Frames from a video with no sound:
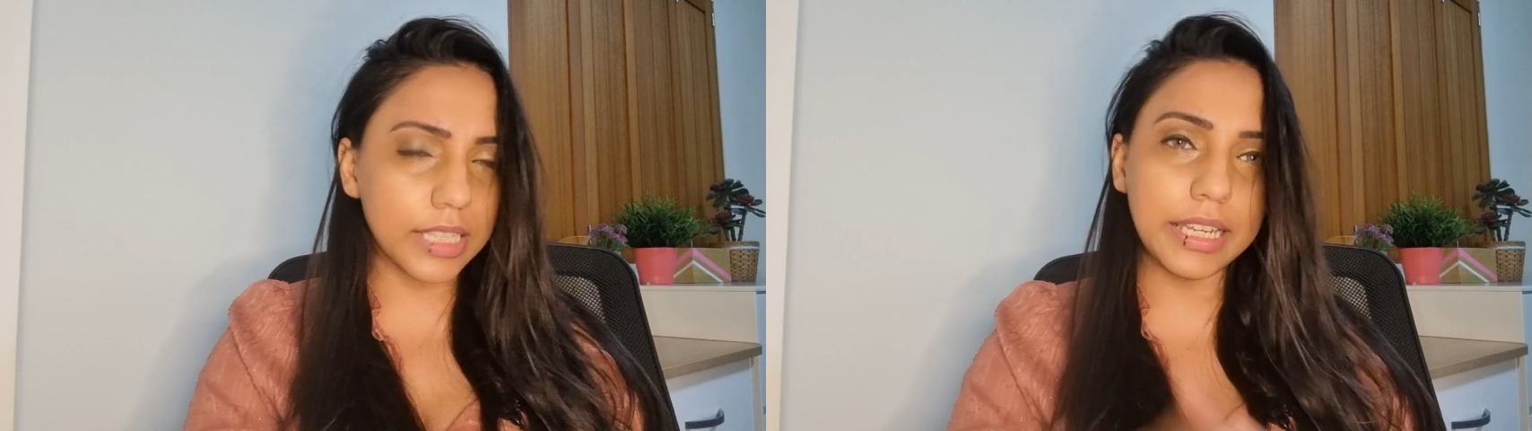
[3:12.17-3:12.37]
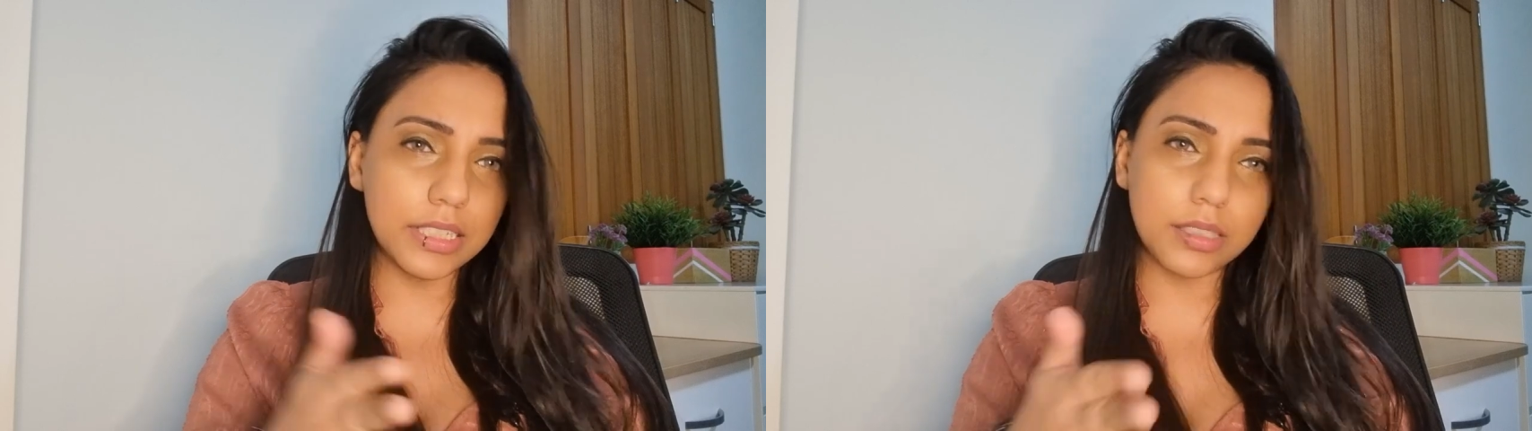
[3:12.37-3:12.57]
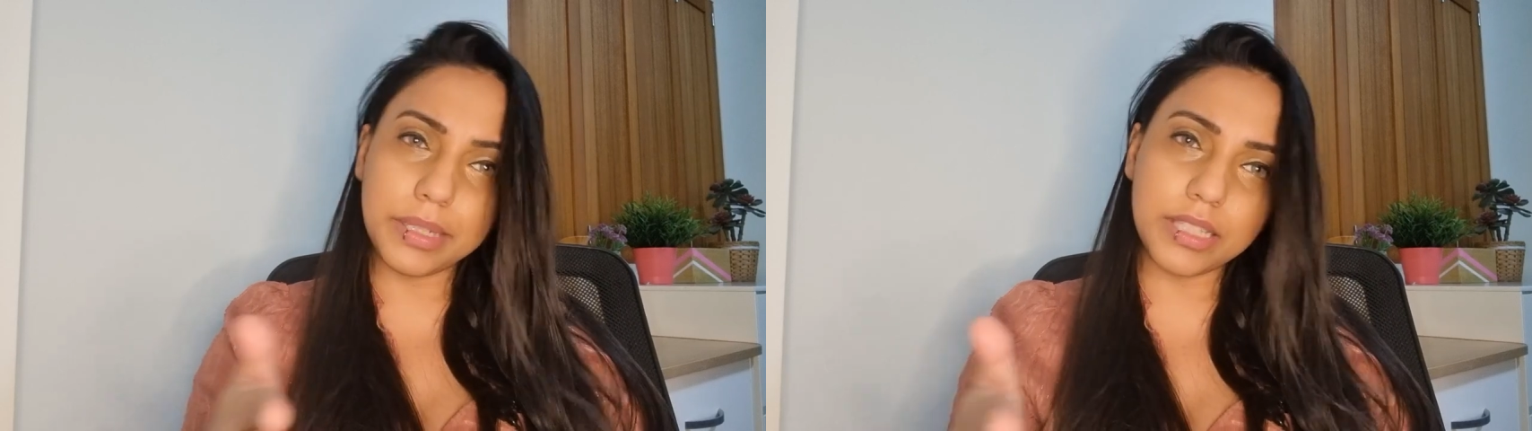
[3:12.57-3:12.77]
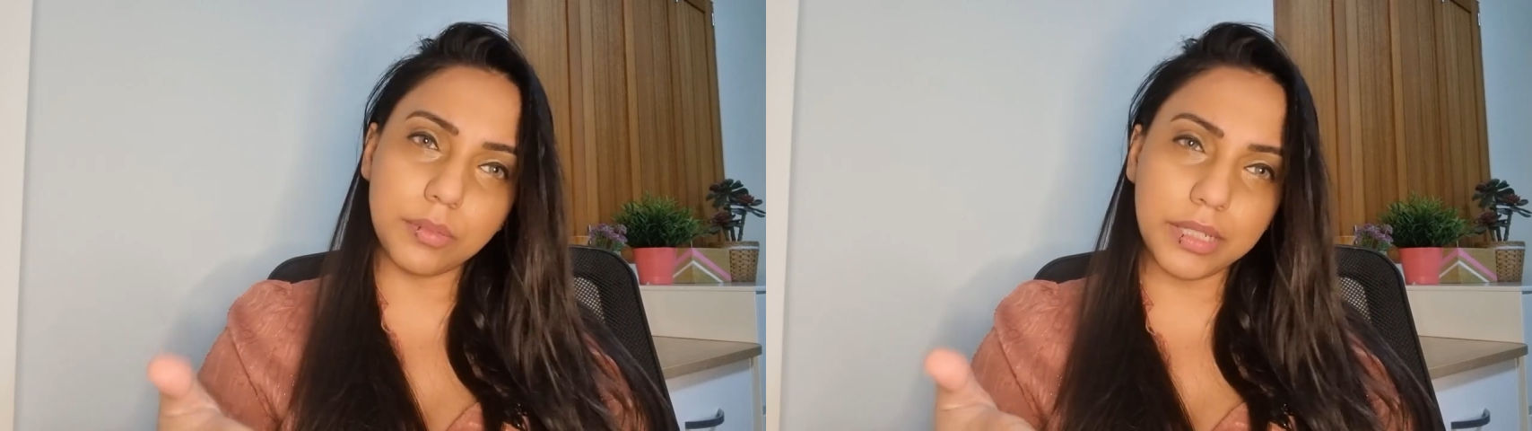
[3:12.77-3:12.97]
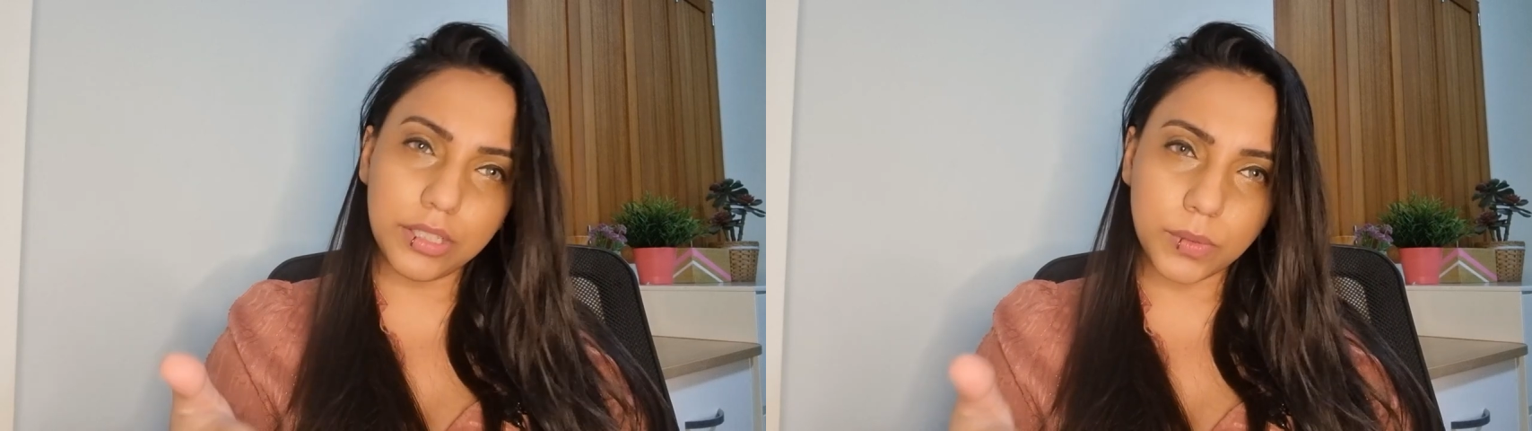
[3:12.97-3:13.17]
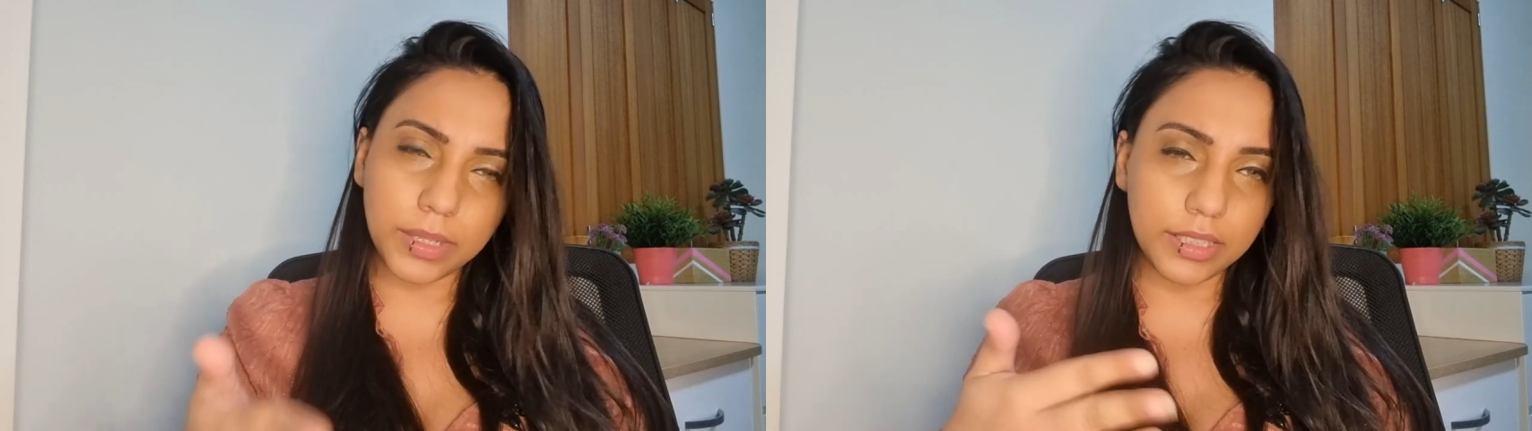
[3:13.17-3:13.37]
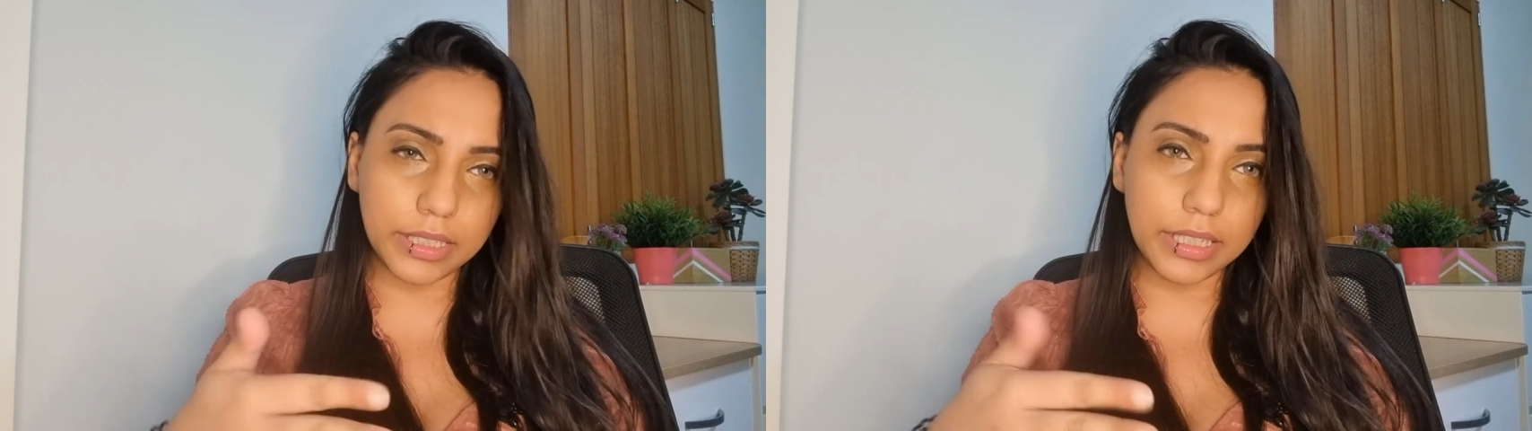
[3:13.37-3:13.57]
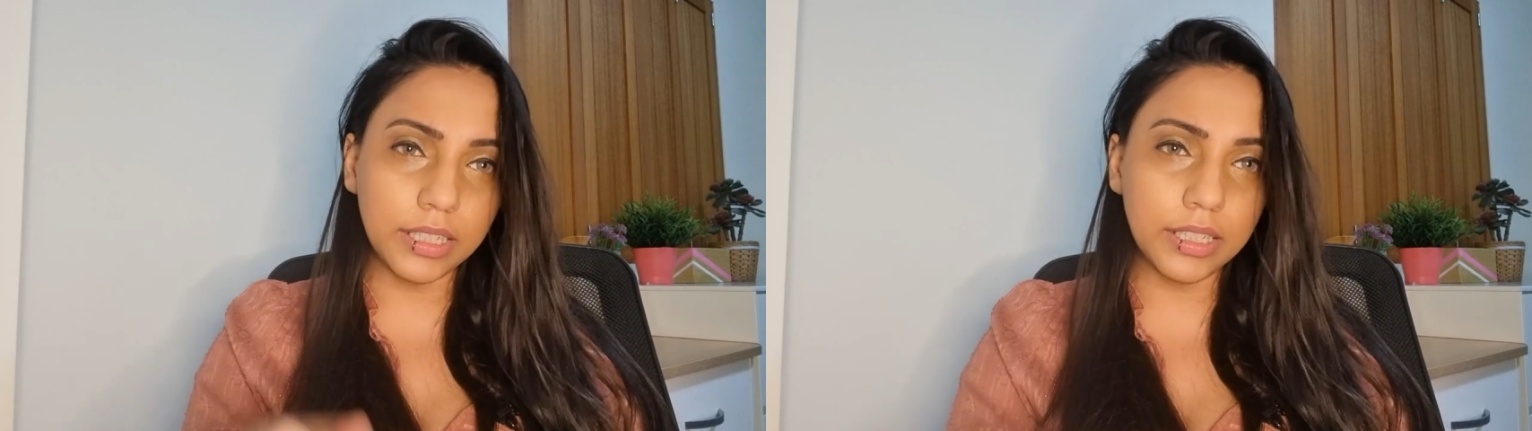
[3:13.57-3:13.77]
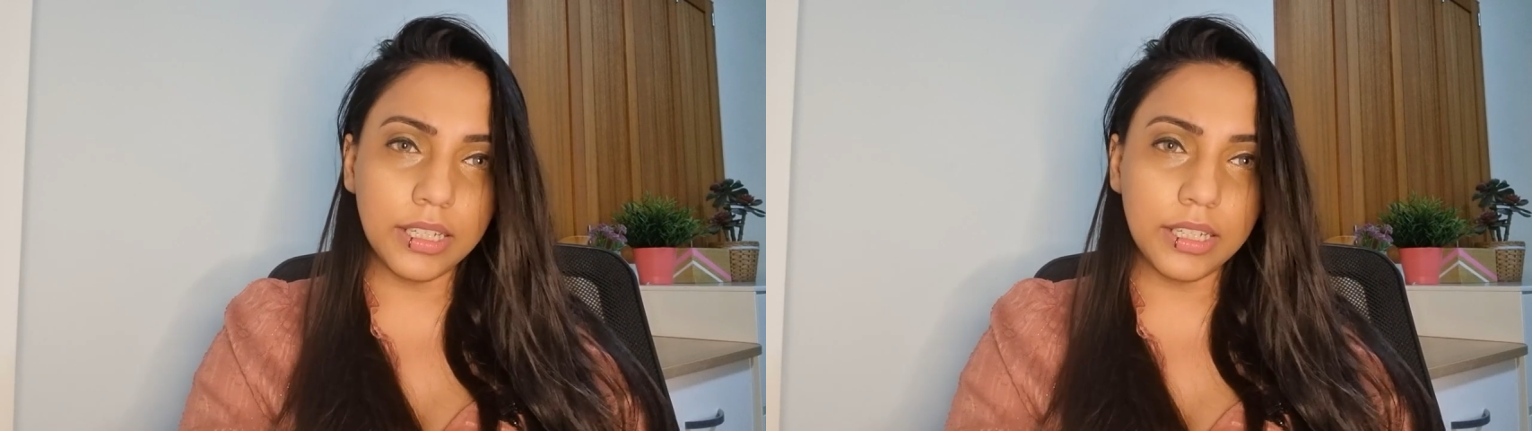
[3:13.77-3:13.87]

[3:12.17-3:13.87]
And he speaks to me in Swahili